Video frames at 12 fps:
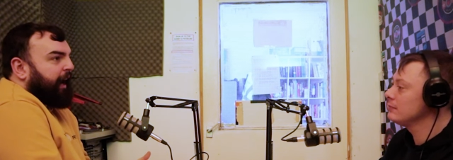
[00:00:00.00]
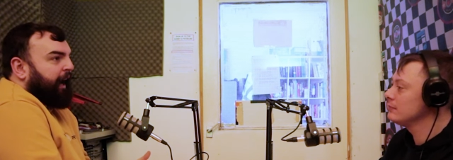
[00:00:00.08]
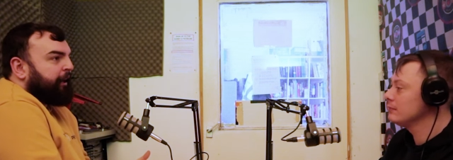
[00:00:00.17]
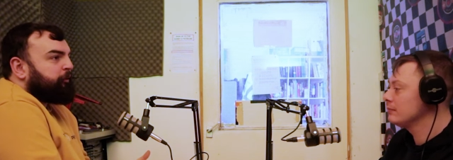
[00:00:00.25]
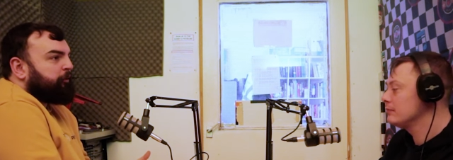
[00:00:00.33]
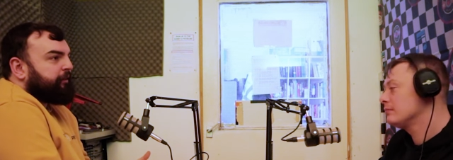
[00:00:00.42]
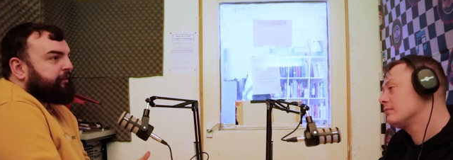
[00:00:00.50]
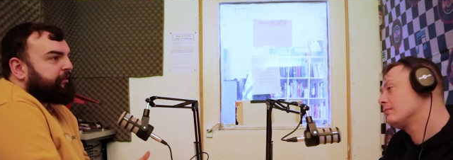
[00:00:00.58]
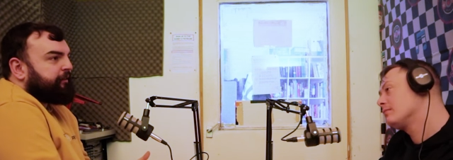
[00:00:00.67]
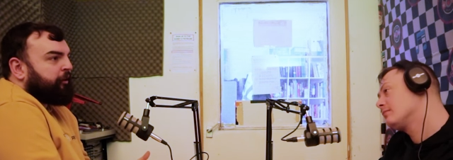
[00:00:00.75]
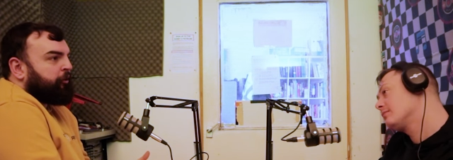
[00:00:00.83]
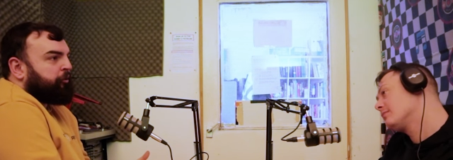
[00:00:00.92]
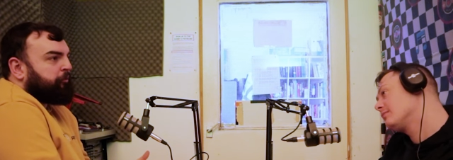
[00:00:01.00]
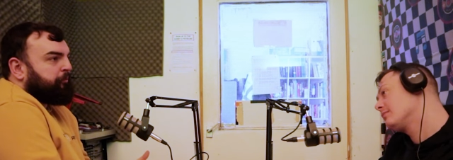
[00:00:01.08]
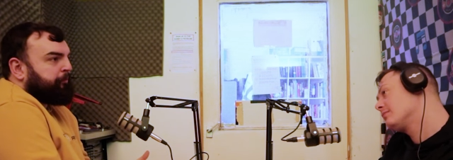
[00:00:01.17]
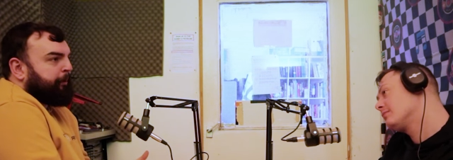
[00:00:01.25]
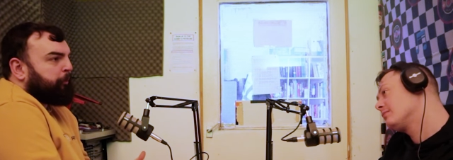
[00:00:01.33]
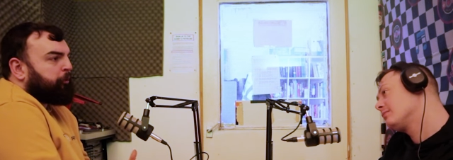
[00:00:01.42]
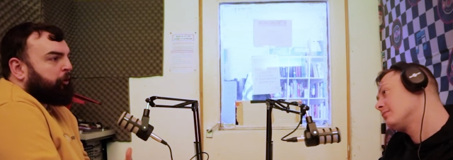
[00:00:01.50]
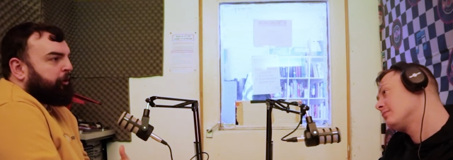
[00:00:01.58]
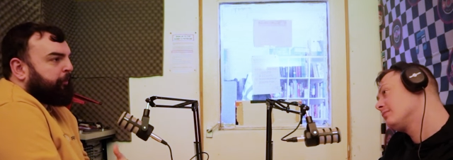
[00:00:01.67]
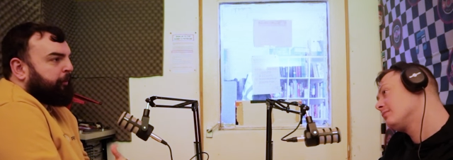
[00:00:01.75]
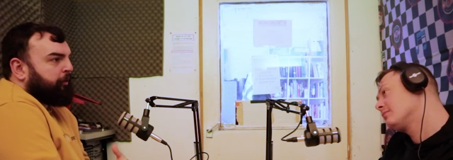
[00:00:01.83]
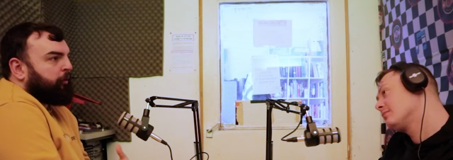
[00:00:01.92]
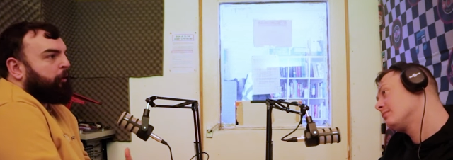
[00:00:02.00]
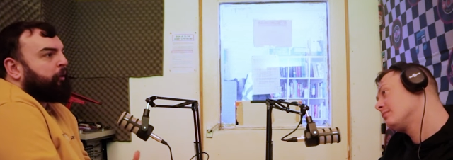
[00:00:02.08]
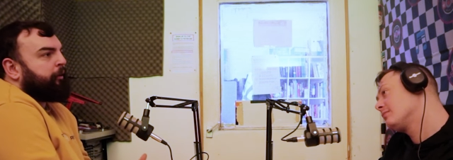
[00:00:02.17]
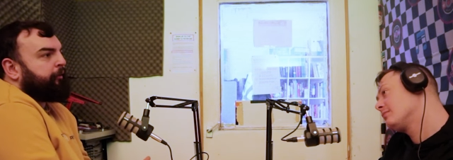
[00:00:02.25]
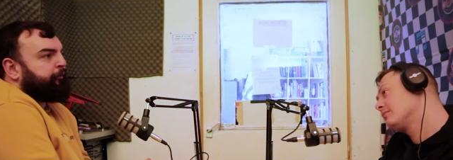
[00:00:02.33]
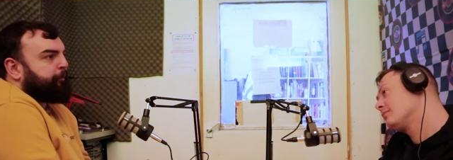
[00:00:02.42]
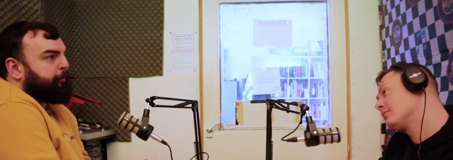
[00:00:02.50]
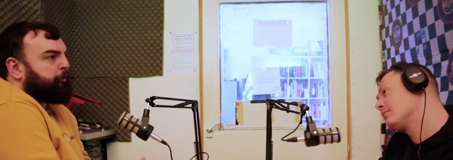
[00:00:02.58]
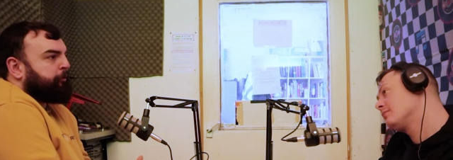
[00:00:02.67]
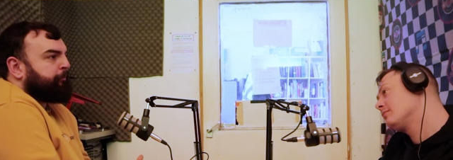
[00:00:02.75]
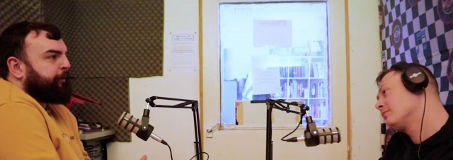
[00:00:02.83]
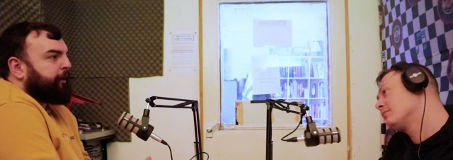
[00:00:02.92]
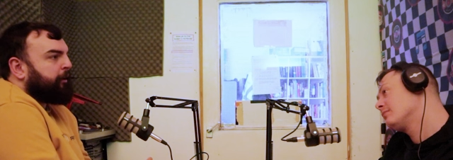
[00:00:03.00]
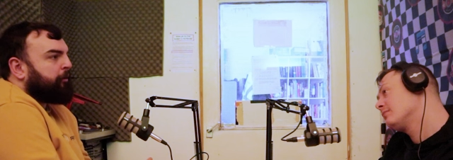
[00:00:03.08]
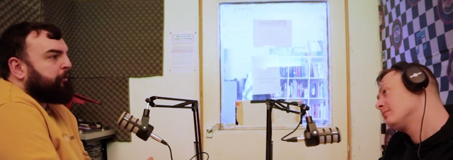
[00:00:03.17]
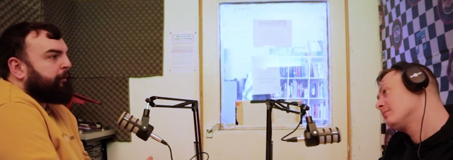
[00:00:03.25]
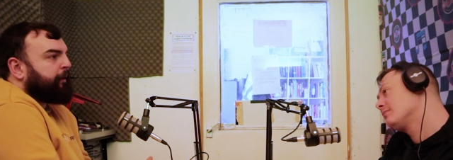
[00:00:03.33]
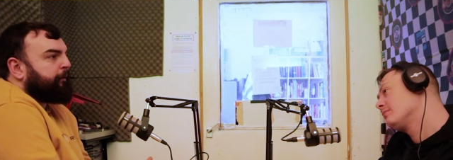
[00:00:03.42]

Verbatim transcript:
Speaker 1: I don't, you know, people talk about loyalty and football and money and all